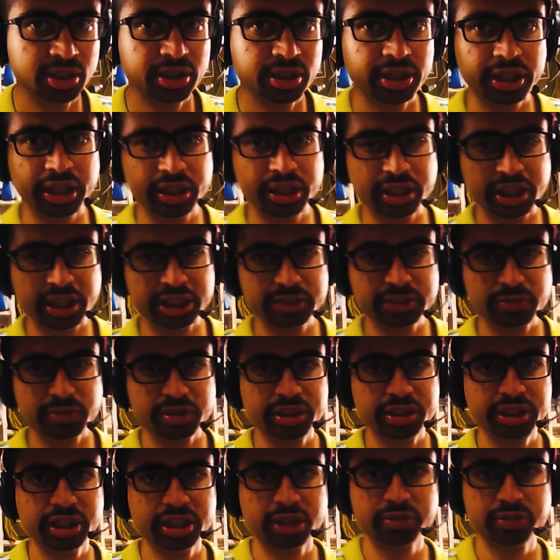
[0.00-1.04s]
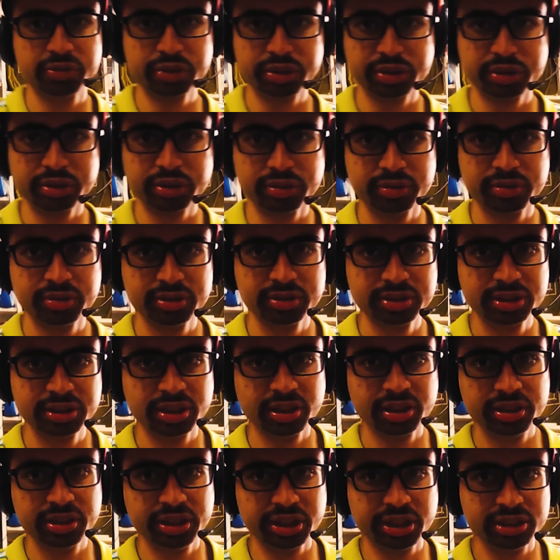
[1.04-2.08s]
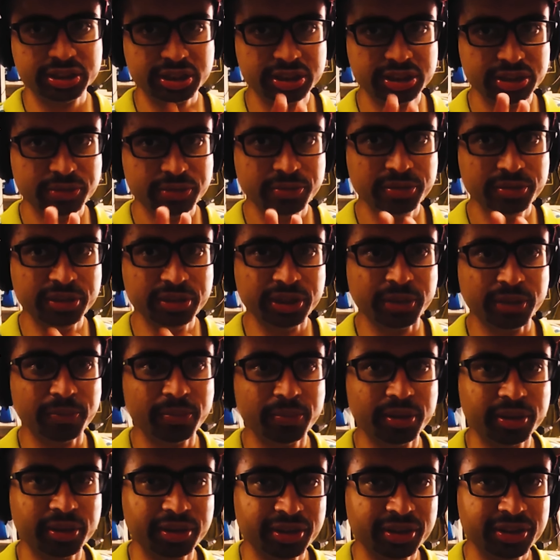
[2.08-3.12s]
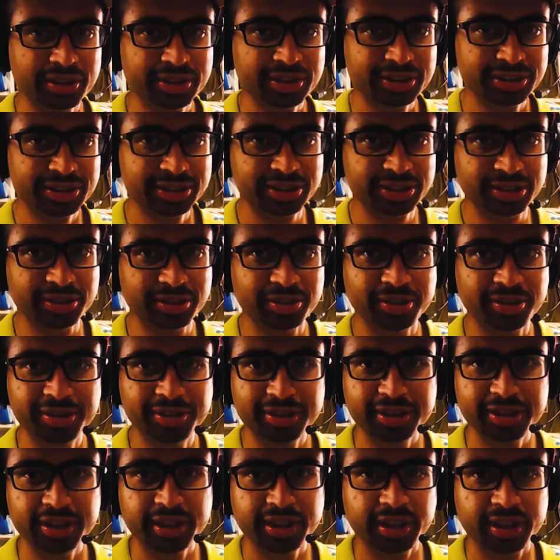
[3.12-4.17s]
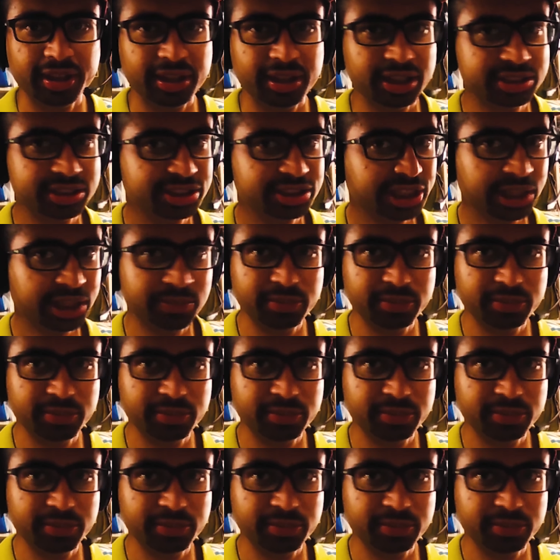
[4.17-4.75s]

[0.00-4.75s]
And as for the outros, they are just 2 in number. So let's get